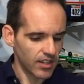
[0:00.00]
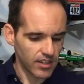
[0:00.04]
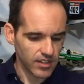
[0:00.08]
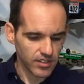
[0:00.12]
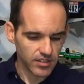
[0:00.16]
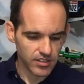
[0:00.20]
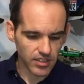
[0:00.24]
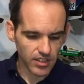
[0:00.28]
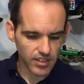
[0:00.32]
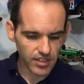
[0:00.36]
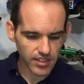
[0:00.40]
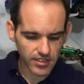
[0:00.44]

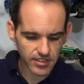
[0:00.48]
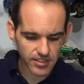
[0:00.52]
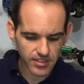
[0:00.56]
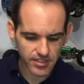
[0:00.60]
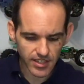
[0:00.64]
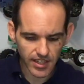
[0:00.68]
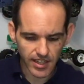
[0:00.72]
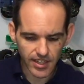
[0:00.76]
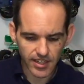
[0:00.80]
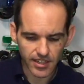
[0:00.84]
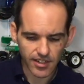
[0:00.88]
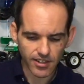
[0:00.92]
So let's
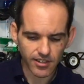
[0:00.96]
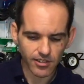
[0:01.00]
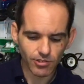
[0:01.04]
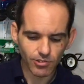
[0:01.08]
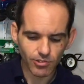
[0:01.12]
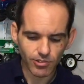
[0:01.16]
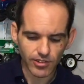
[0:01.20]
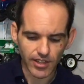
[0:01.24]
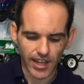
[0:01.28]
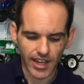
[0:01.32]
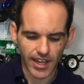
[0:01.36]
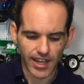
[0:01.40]
take a
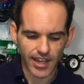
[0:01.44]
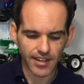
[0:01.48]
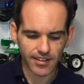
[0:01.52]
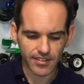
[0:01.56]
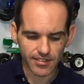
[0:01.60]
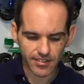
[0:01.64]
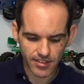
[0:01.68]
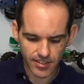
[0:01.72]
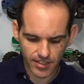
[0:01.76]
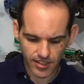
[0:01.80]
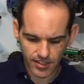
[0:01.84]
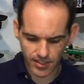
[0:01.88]
look
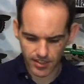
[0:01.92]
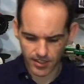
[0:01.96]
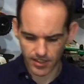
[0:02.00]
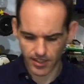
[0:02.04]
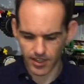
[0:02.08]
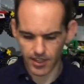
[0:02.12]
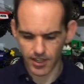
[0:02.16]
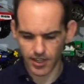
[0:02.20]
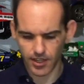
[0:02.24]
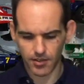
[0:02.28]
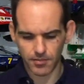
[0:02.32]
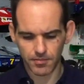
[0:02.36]
at
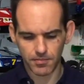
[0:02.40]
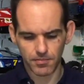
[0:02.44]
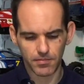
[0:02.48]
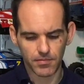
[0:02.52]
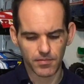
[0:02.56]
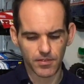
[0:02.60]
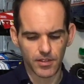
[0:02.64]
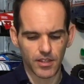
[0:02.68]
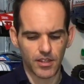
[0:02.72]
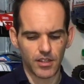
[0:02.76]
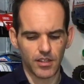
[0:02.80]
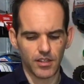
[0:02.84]

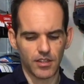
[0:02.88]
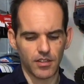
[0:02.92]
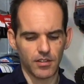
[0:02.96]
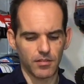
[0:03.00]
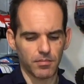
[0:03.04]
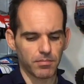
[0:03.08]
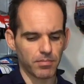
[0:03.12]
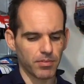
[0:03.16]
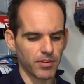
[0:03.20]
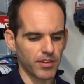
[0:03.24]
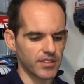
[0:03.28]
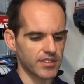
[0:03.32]
the
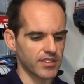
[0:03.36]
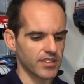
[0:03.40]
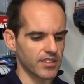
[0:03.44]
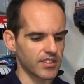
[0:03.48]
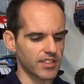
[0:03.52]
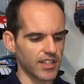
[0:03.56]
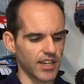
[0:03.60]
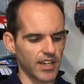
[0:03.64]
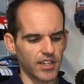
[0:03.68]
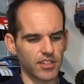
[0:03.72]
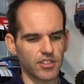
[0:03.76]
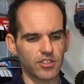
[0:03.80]

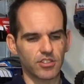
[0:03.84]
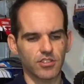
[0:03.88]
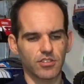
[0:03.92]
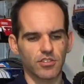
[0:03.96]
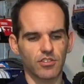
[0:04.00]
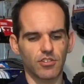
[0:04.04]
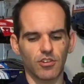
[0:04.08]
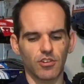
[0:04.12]
presentation